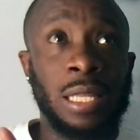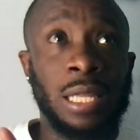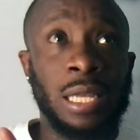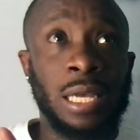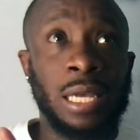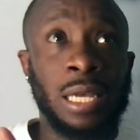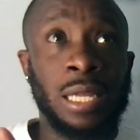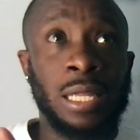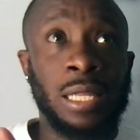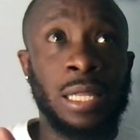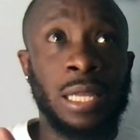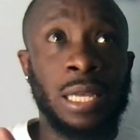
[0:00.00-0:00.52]

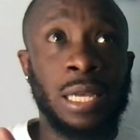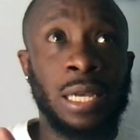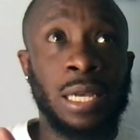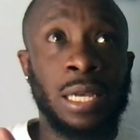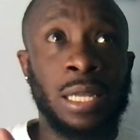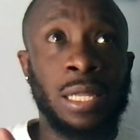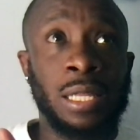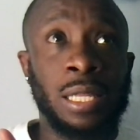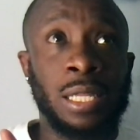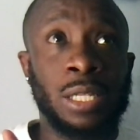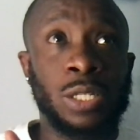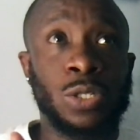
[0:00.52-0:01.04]
the
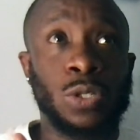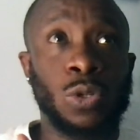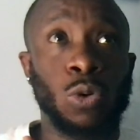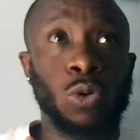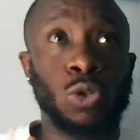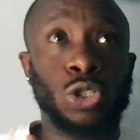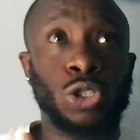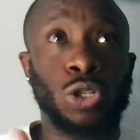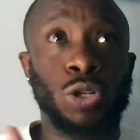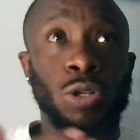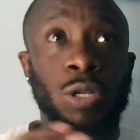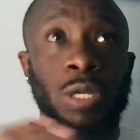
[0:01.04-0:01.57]
the the
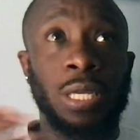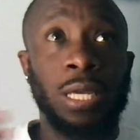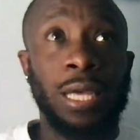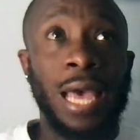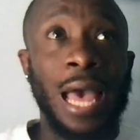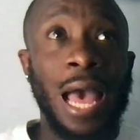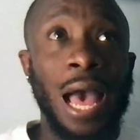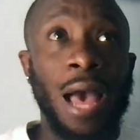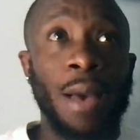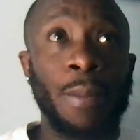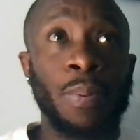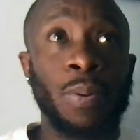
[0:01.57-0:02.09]
social
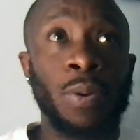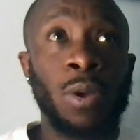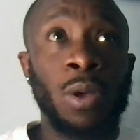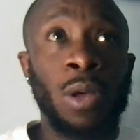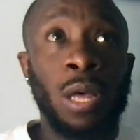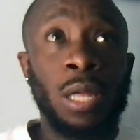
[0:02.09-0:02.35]
gap,